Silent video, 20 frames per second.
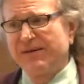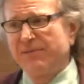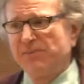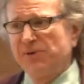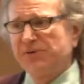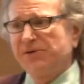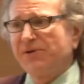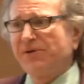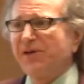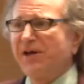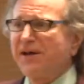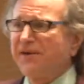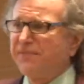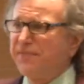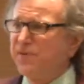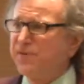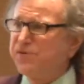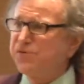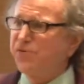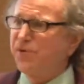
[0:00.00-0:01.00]
But there are a lot of
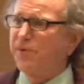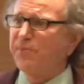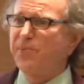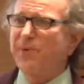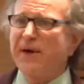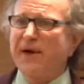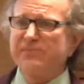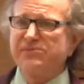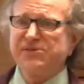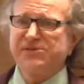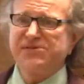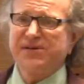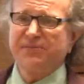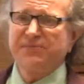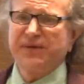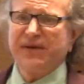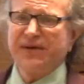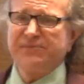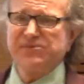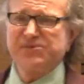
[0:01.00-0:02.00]
first world problems that
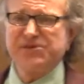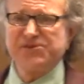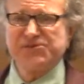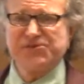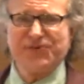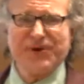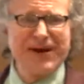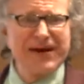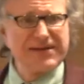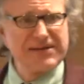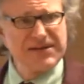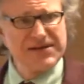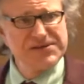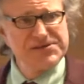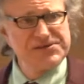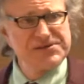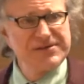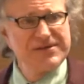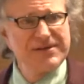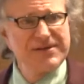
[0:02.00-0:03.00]
sometimes distract
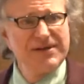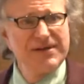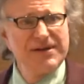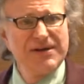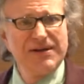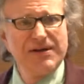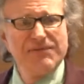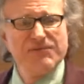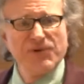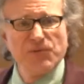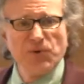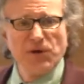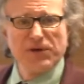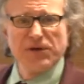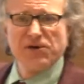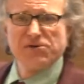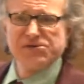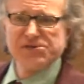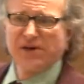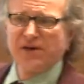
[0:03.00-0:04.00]
us from what
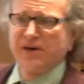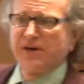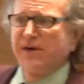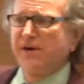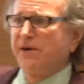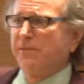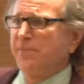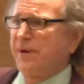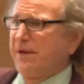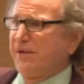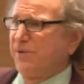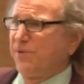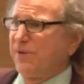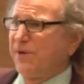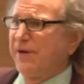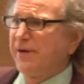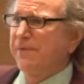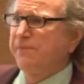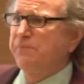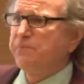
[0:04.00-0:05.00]
goes on here, by the
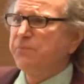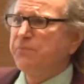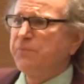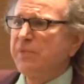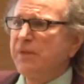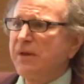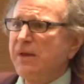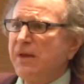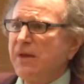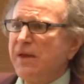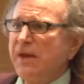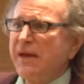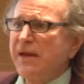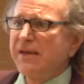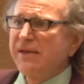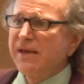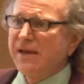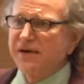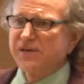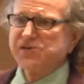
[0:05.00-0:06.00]
way.
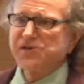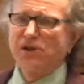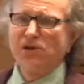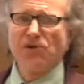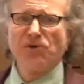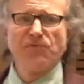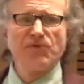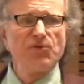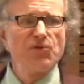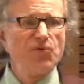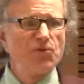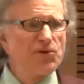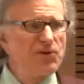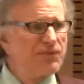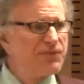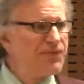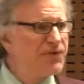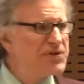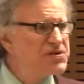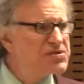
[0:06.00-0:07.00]
And that is all over the
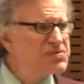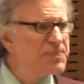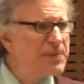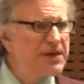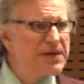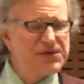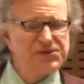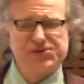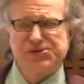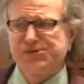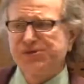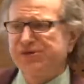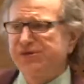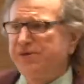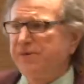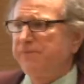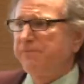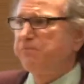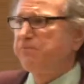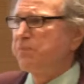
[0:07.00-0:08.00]
world. Free speech,
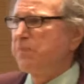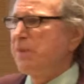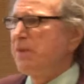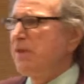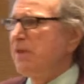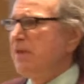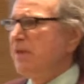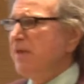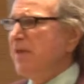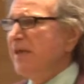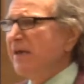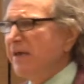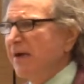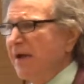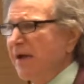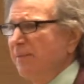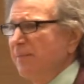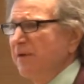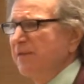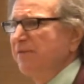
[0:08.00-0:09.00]

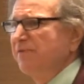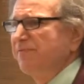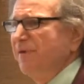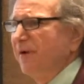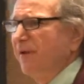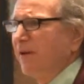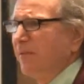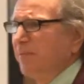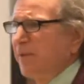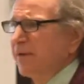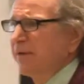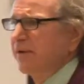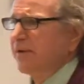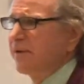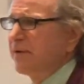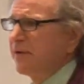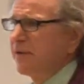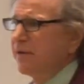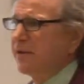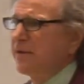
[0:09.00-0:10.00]
economic development,
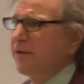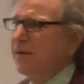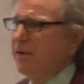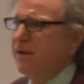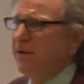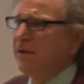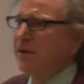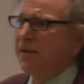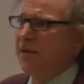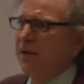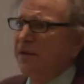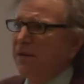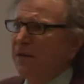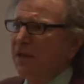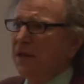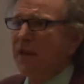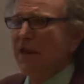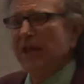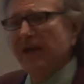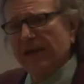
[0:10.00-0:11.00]

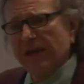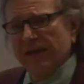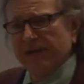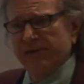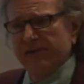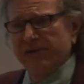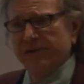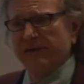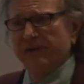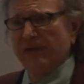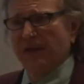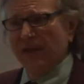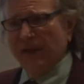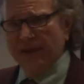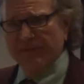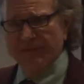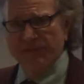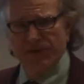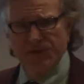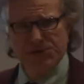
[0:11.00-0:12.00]
linked,
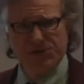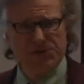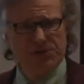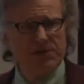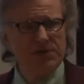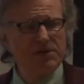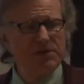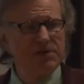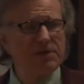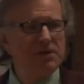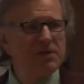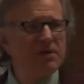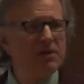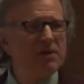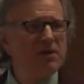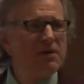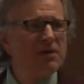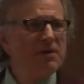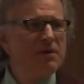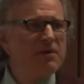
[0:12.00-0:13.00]
leveraged
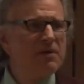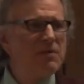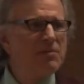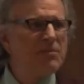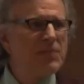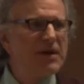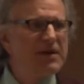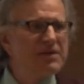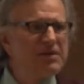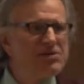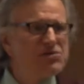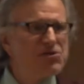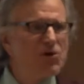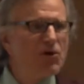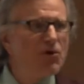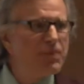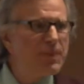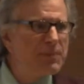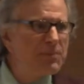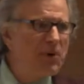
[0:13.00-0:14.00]
by these
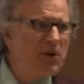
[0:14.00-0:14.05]
open